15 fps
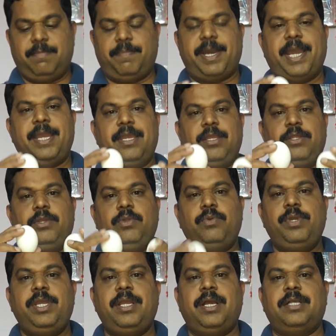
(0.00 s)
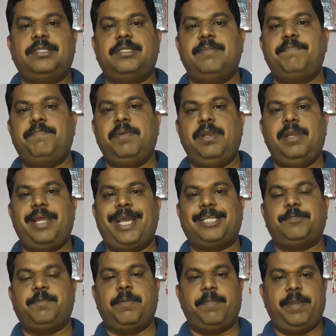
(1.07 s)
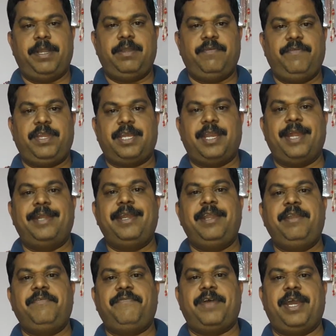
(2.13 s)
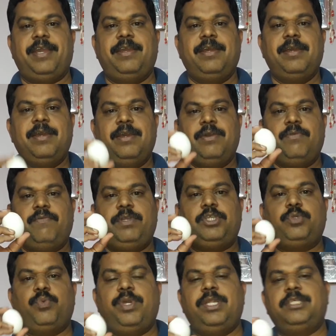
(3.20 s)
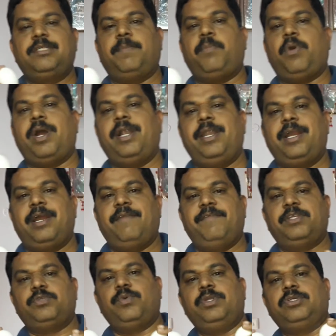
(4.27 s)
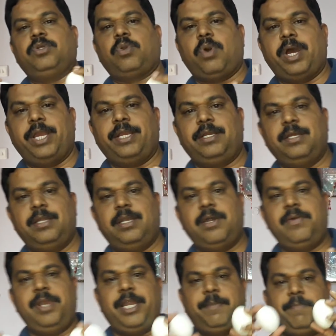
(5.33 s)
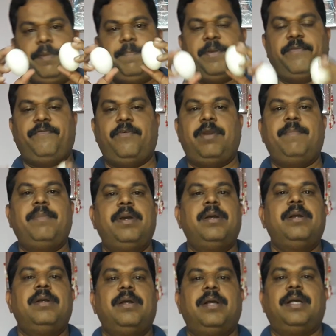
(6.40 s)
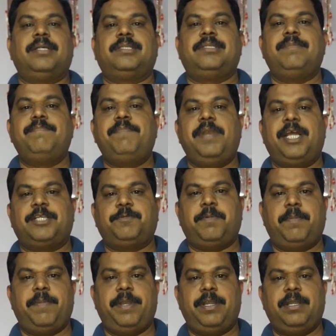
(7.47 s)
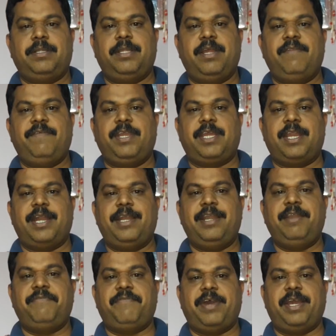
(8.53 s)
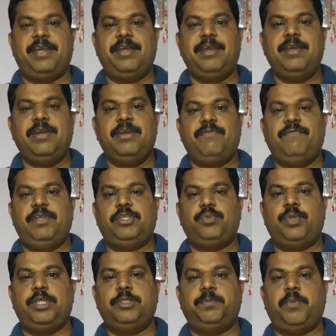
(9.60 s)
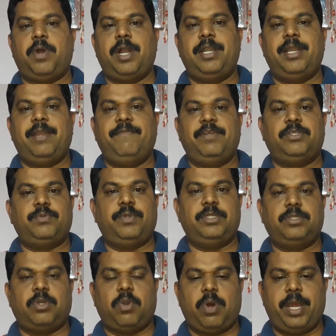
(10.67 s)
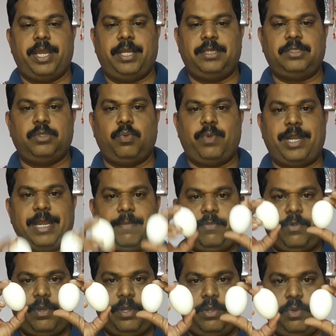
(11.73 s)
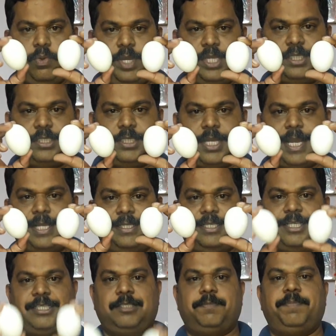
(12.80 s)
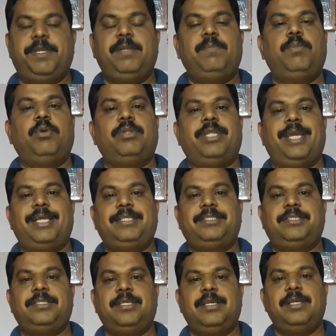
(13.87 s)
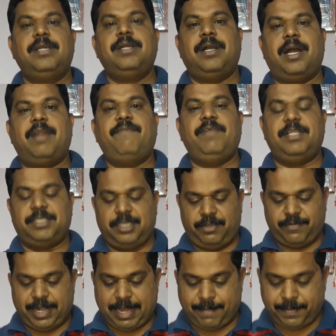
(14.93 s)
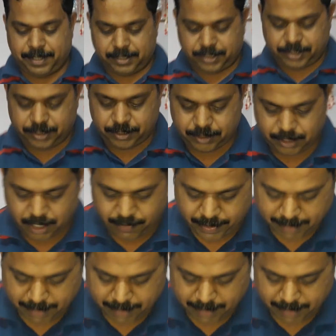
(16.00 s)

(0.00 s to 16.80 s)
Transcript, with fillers: by doing a simple experiment we can identify which one is a boiled egg and which one is a raw egg now let me perform a simple experiment then we can identify which one is boiled and which one is raw egg. So what I'm going to do is I just spin both eggs and we'll see what happens. Now